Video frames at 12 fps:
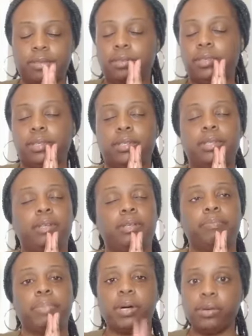the
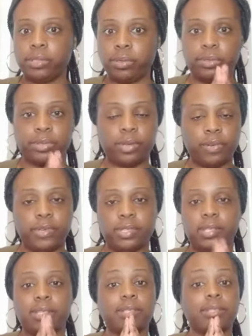postal service
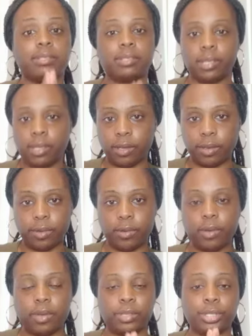is
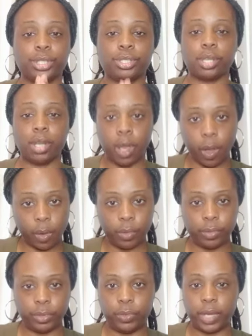still slow,
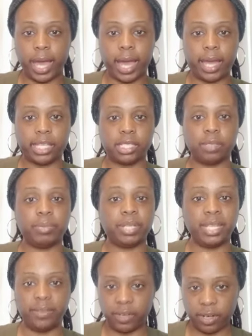you guys.
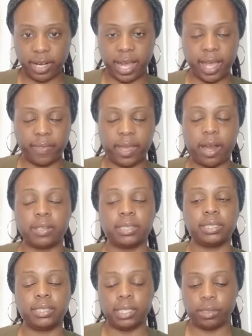Believe it or not, they are
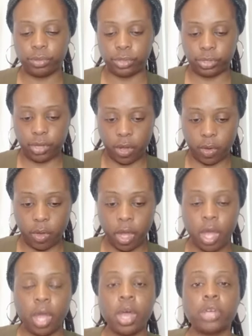still slow.
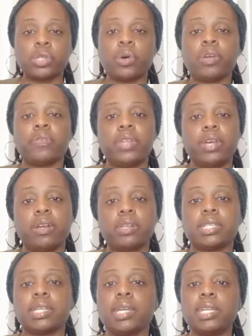So if
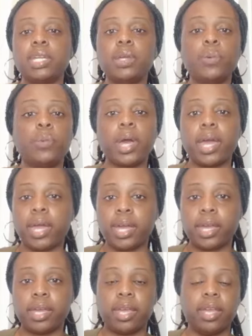there's any
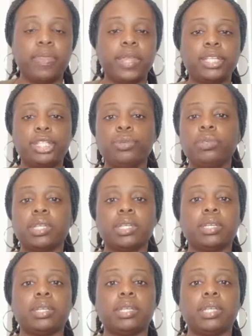way that you
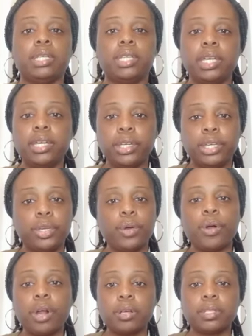can get
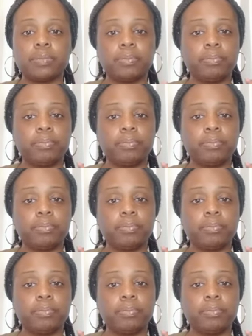your